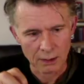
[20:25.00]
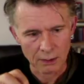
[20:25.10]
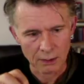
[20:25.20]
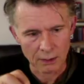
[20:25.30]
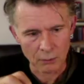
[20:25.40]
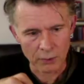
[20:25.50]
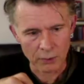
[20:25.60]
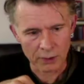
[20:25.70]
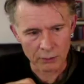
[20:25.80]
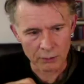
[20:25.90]
where
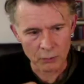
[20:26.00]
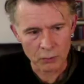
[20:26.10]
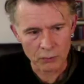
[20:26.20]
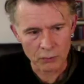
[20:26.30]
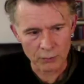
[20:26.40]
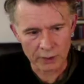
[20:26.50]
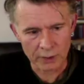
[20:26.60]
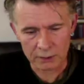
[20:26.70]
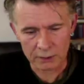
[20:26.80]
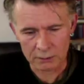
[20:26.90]
the
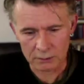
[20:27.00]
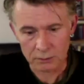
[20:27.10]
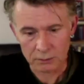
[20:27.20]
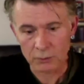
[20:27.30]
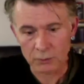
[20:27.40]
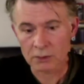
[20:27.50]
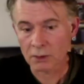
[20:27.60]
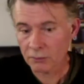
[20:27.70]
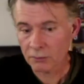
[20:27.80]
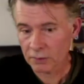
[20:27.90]
movement, which
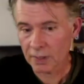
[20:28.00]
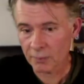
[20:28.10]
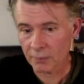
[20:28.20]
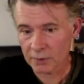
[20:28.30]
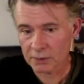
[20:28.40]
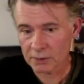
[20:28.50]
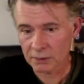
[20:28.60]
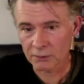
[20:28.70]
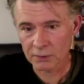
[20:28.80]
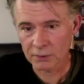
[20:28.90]
often happens in
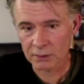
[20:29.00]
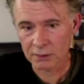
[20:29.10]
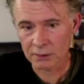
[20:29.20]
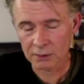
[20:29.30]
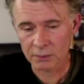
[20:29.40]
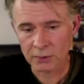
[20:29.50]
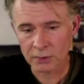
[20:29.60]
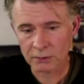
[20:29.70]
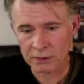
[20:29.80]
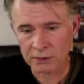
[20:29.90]
difficult
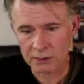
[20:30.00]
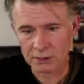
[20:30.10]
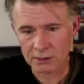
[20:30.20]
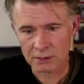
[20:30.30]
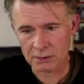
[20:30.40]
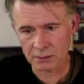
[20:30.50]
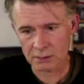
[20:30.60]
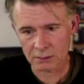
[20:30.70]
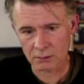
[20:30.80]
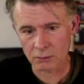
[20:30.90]
experiences
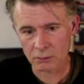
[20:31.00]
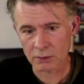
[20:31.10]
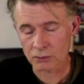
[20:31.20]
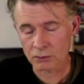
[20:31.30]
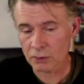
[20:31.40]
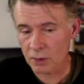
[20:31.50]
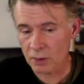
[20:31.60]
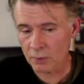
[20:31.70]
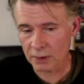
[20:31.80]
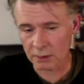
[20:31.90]
or in
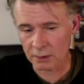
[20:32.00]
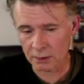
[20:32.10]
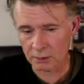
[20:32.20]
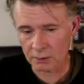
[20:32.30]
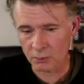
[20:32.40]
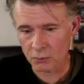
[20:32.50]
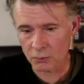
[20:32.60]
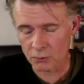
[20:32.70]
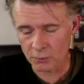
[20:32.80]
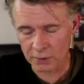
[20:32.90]
trauma, that the
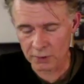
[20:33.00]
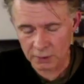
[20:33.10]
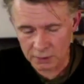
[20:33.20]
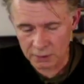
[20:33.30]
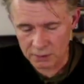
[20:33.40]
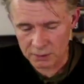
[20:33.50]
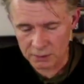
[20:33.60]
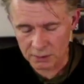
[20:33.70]
movement is